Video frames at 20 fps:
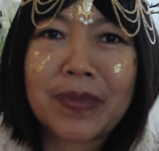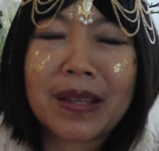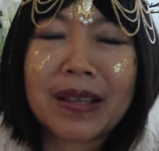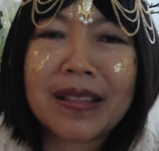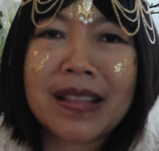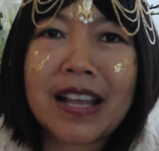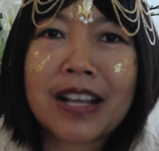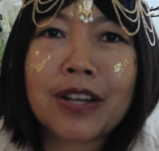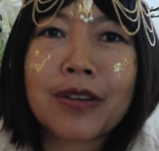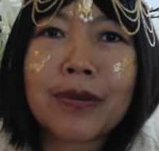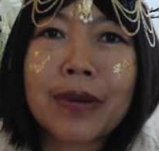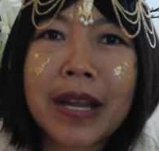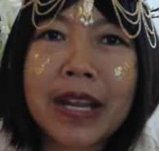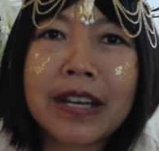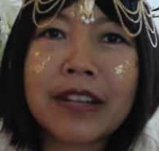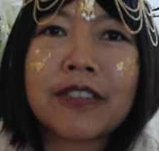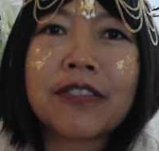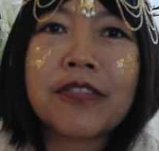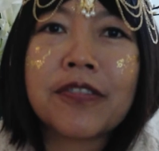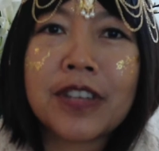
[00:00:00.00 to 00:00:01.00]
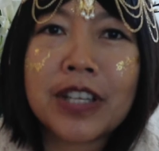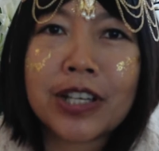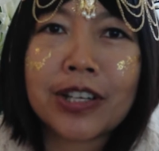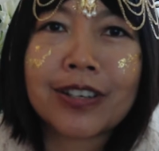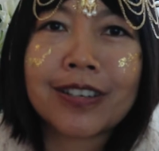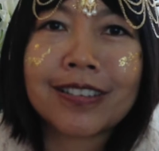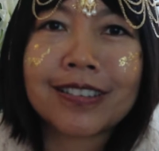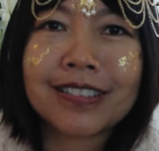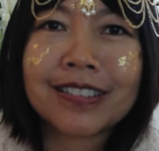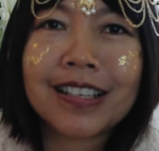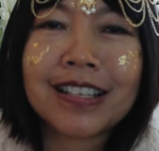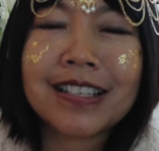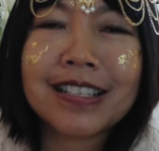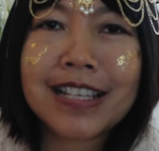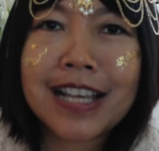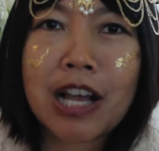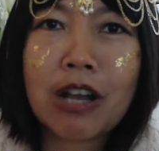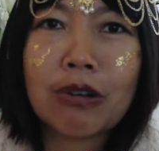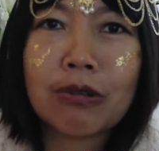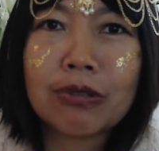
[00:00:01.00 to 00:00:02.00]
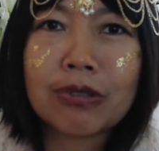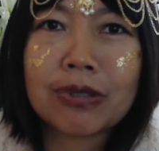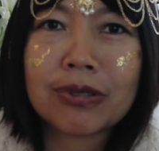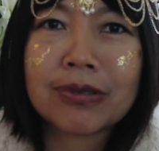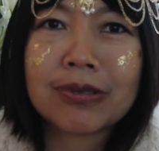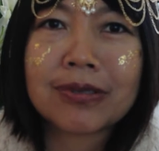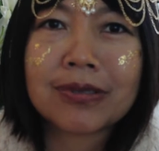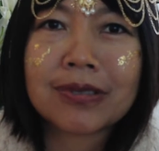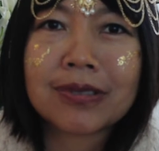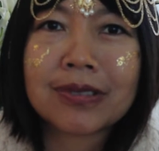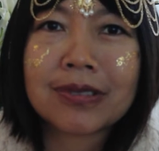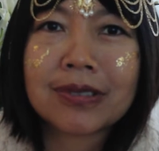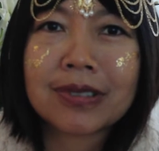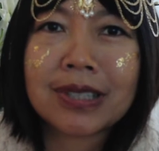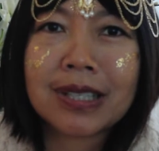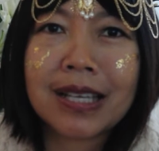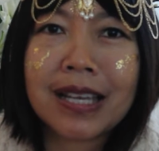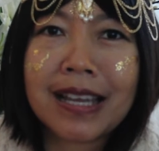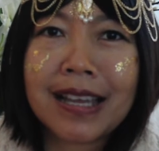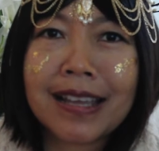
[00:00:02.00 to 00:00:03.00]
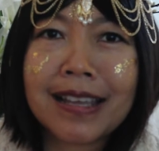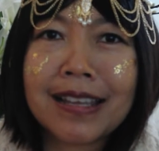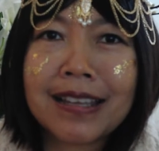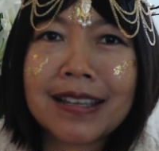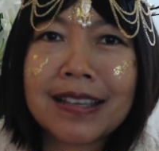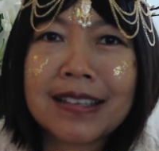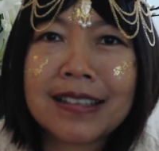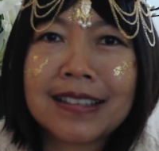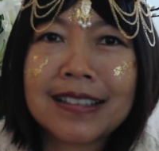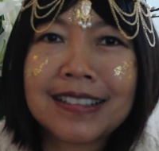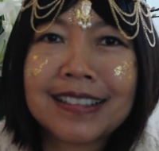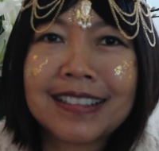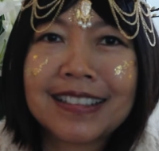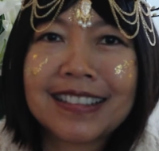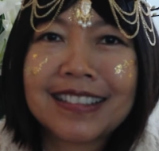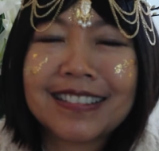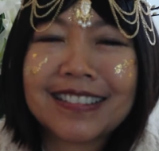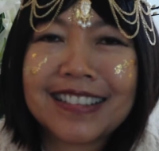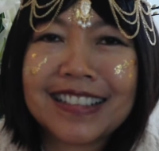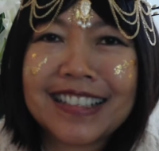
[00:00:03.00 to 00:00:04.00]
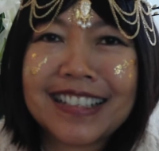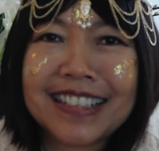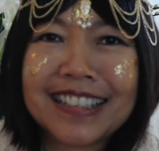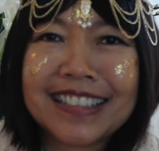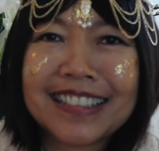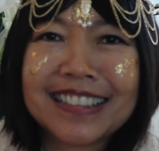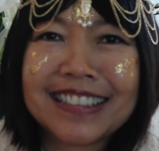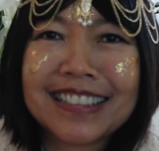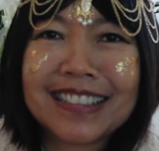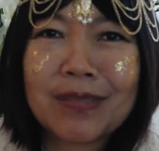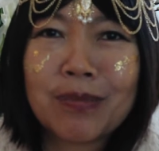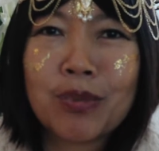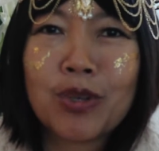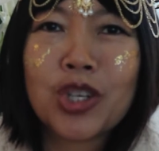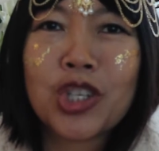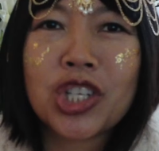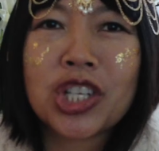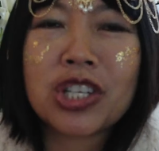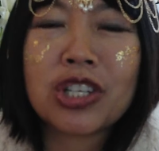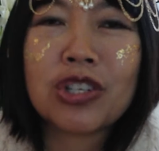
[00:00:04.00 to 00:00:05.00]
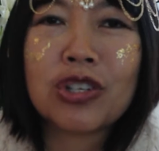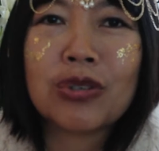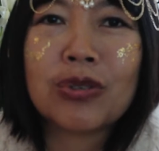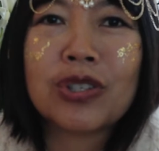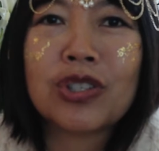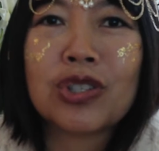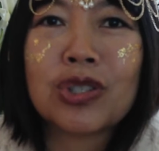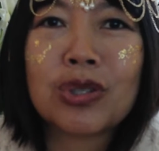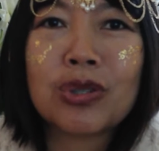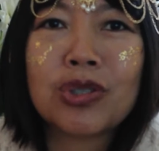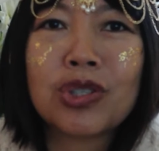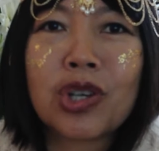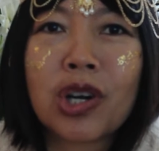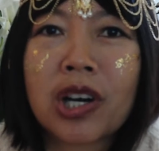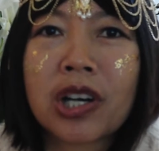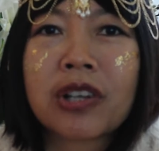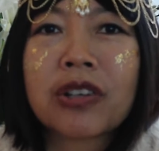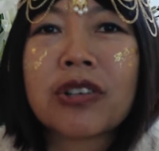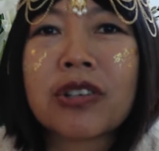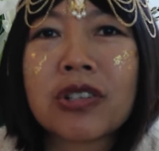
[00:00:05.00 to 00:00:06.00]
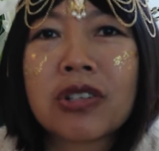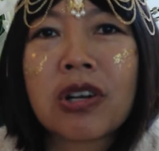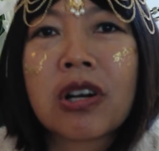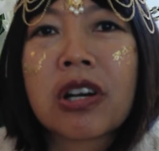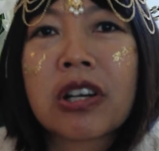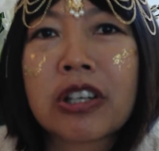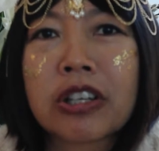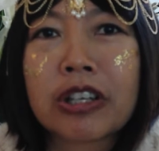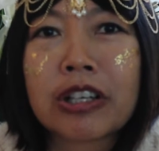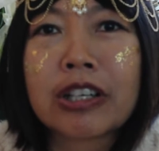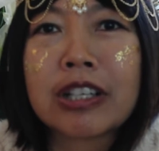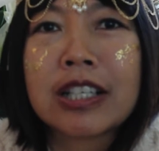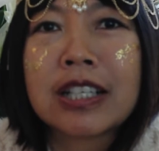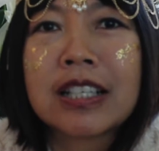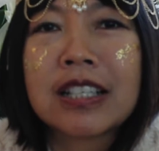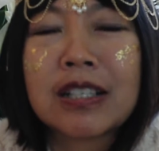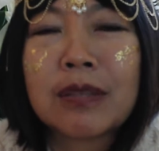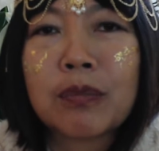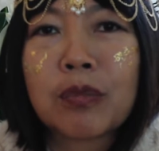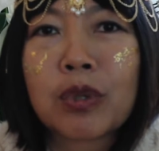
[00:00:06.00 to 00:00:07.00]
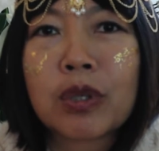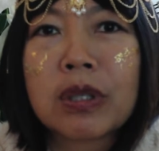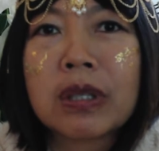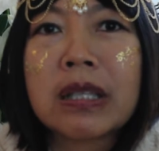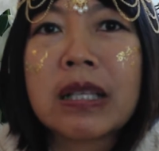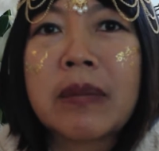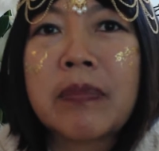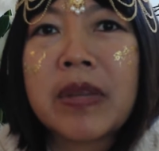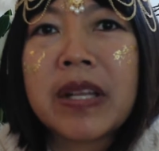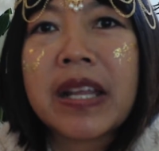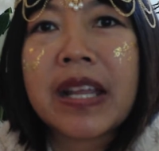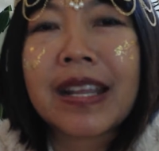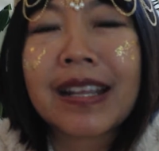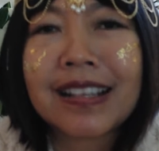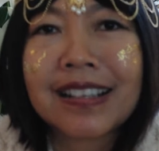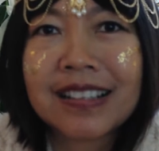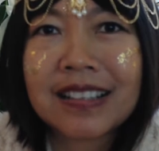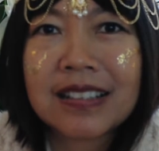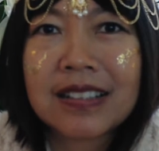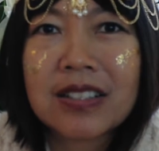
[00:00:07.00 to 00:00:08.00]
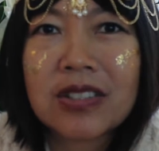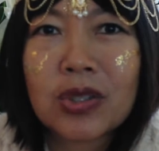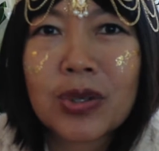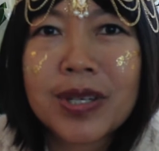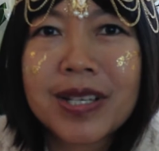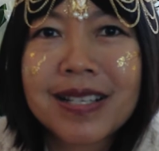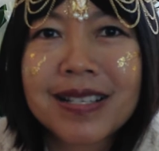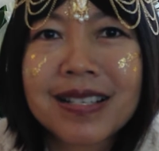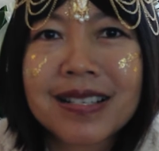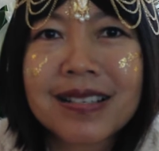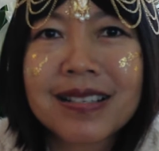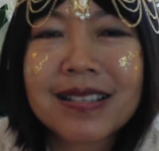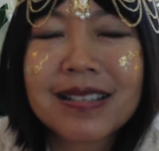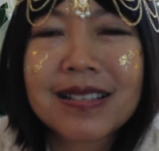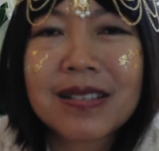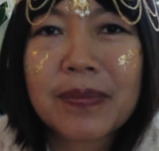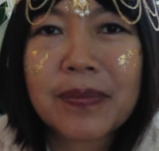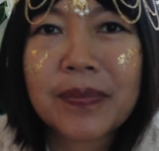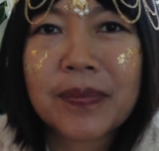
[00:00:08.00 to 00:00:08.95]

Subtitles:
that created fear and doubt, okay, right? Pushing you into darker and darker, more limiting choices.